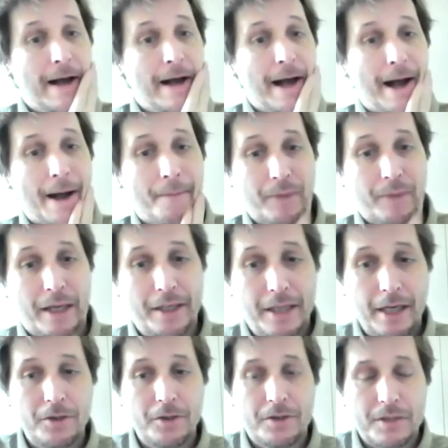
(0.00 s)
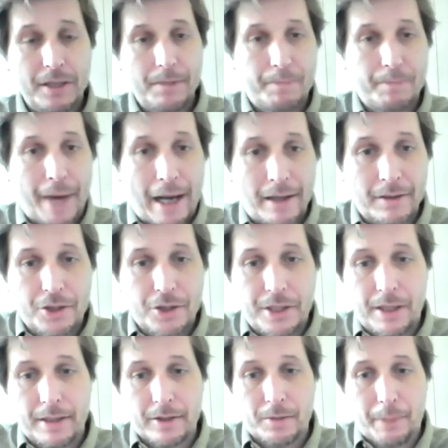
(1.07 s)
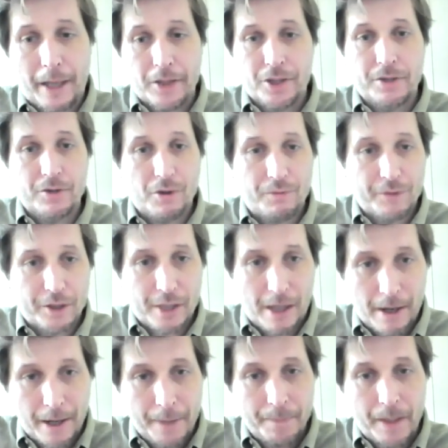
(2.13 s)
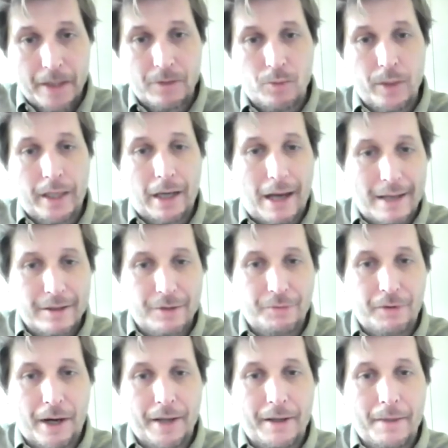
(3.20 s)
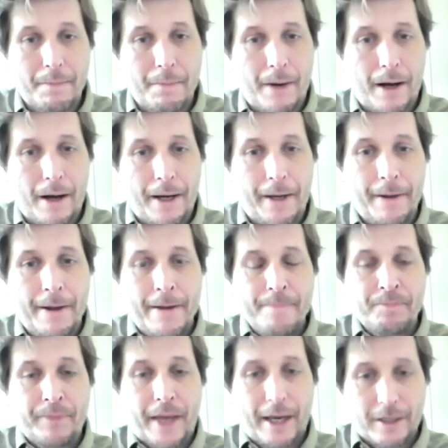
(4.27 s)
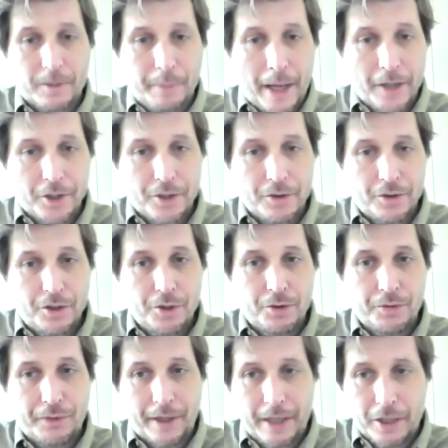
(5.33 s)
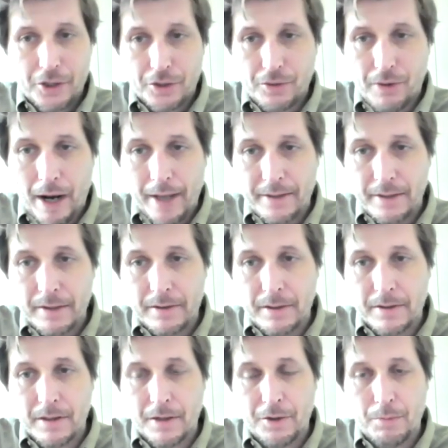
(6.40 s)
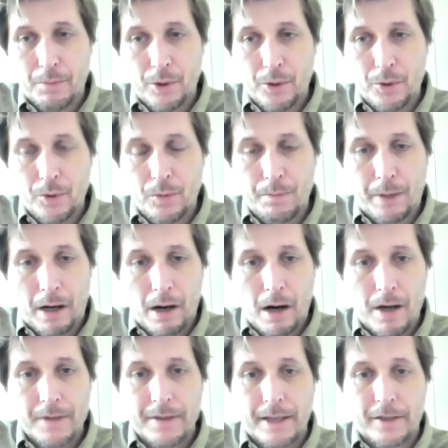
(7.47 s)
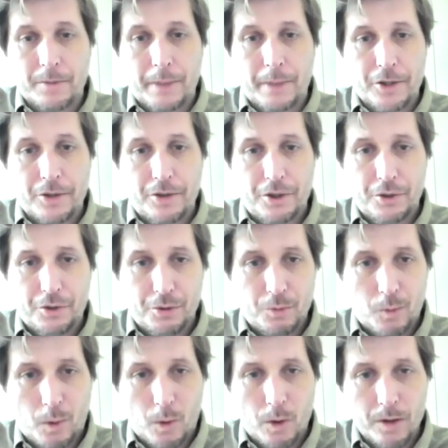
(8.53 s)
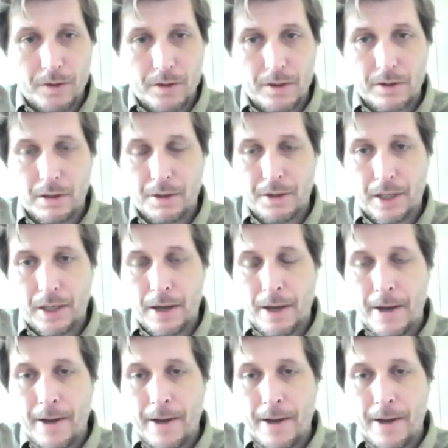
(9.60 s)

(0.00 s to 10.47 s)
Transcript: And here you see balance sheet expansions over time, and we classify them by expansions due to financial crises. These are the blue bars, expansion due to wars. These are the